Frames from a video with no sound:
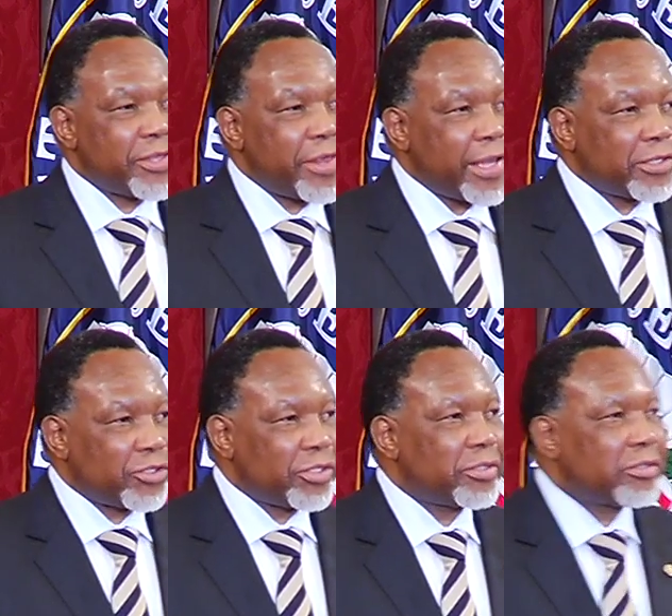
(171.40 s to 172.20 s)

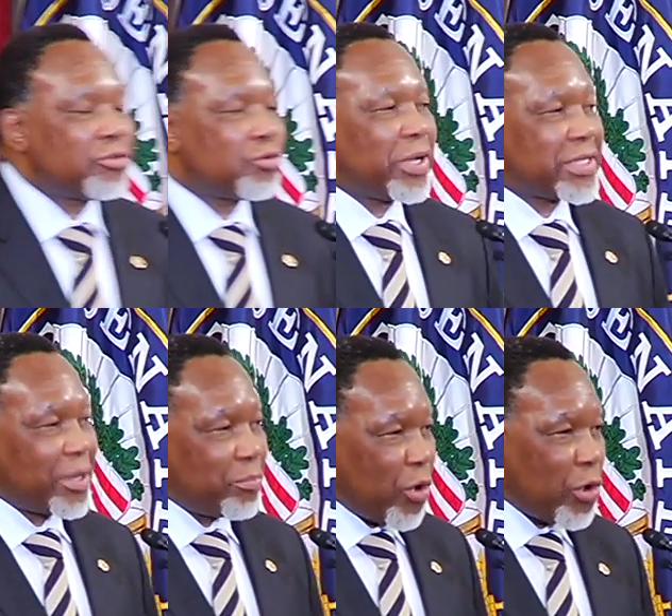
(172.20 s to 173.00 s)
Thanks to your
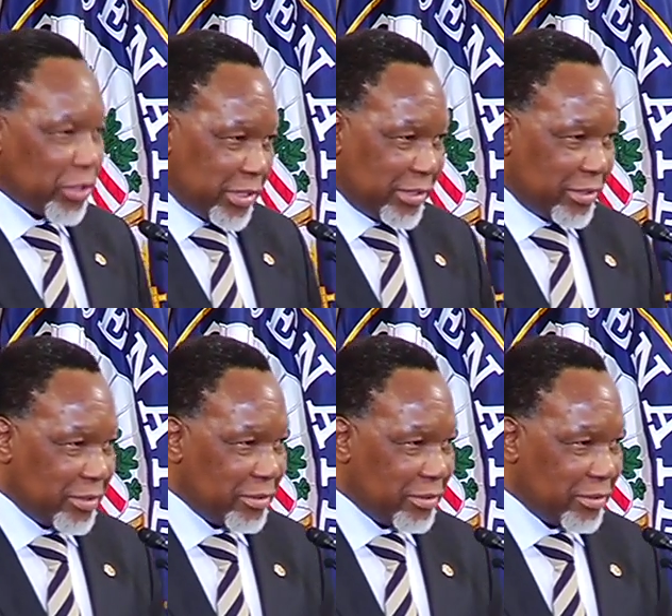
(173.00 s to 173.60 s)
support